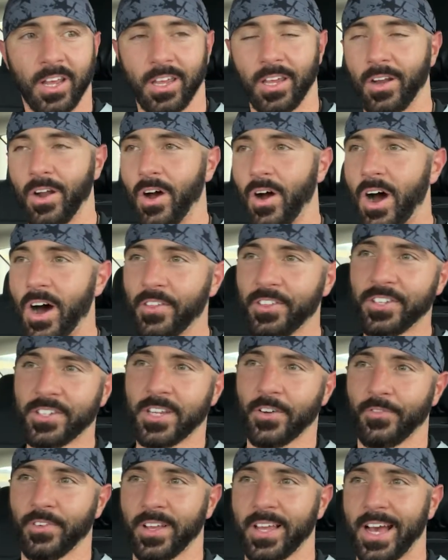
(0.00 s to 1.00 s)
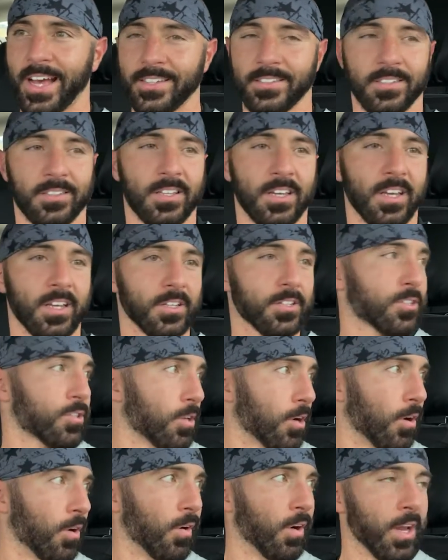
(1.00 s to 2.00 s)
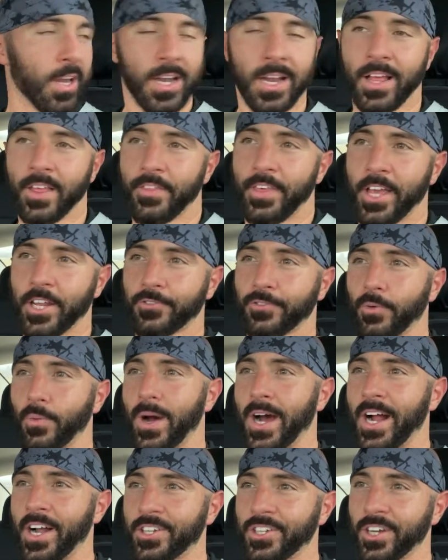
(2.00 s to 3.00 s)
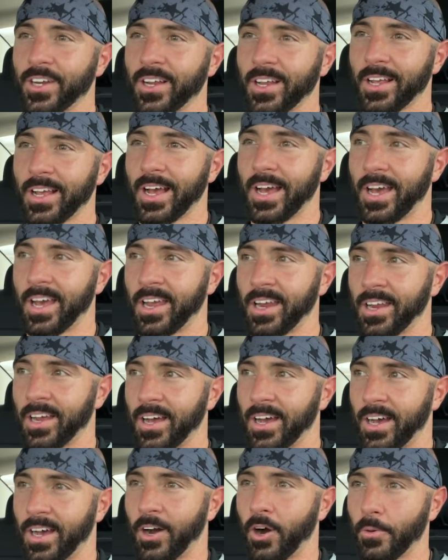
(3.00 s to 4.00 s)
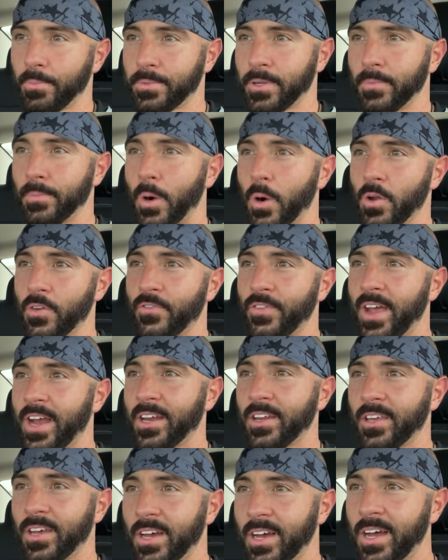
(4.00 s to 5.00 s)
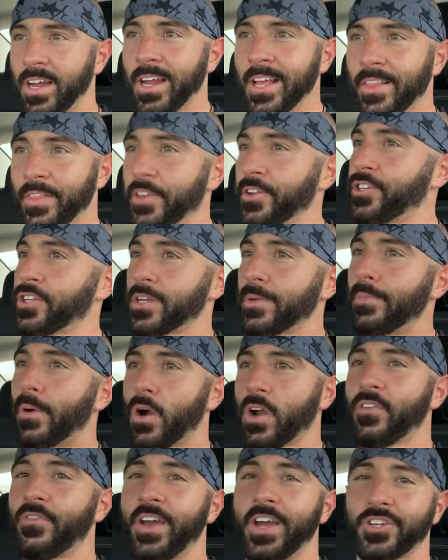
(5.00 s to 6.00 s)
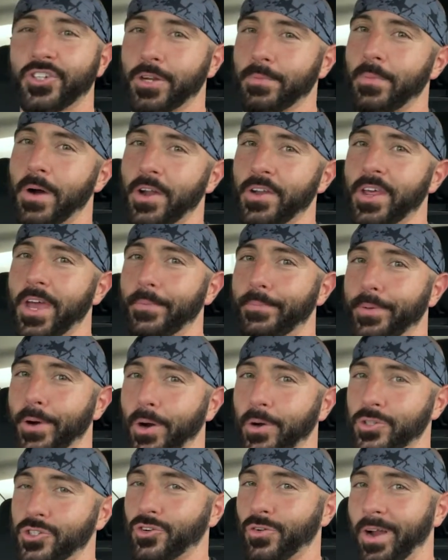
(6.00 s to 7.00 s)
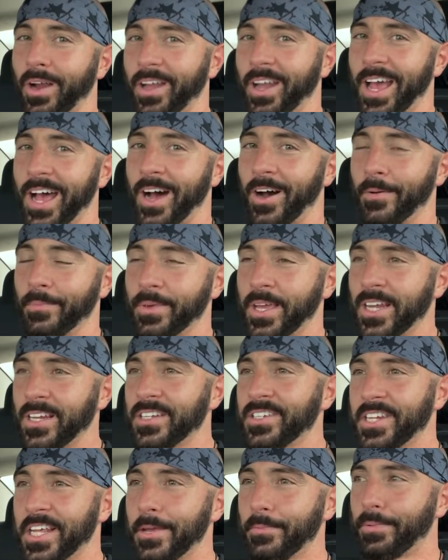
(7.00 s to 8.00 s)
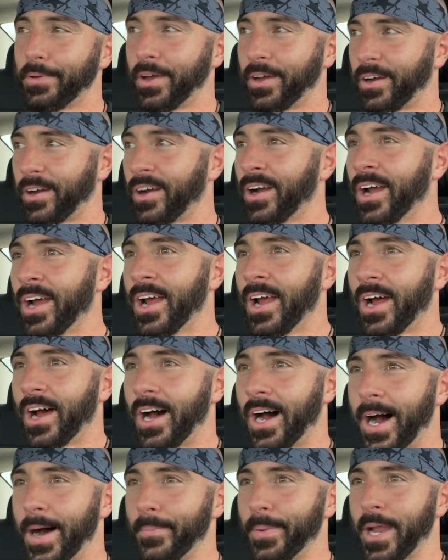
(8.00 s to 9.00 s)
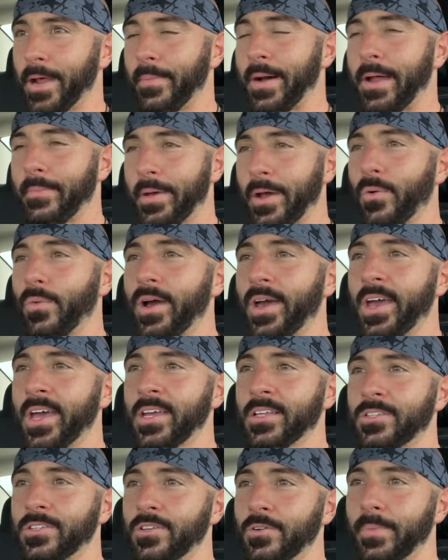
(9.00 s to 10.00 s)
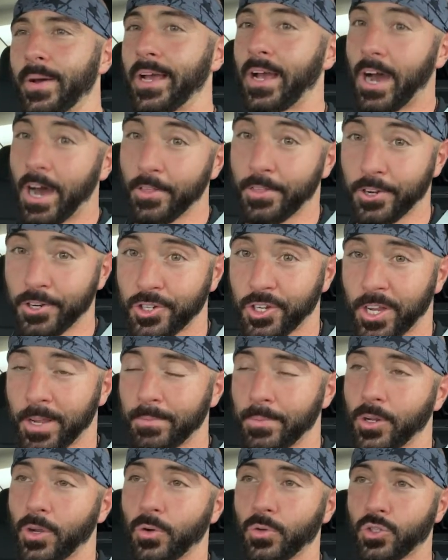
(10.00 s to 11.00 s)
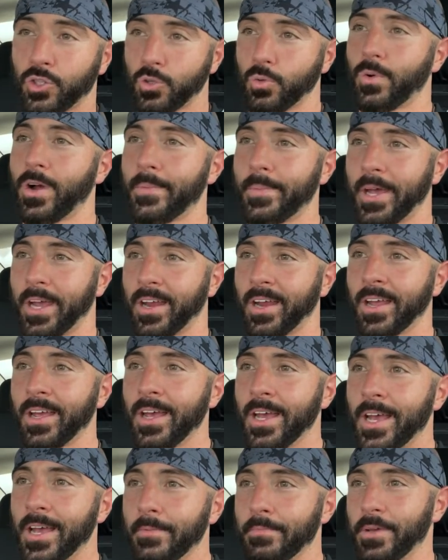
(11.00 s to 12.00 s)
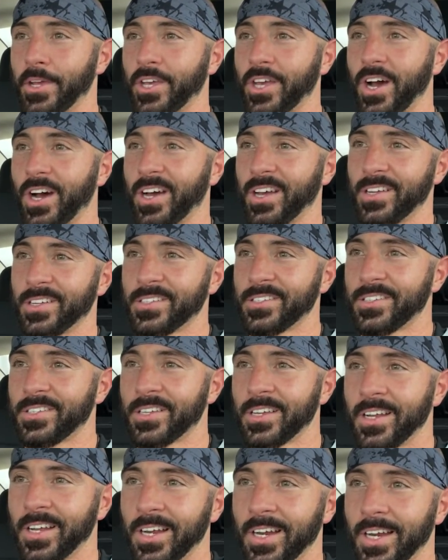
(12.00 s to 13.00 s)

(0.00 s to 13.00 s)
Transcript: You know, all these different kinds of things. So thanks for watching. I hope to motivate you. This is a Motivation Monday post right now. I'm getting deep here. But I'm on my way to my other gym to go swimming because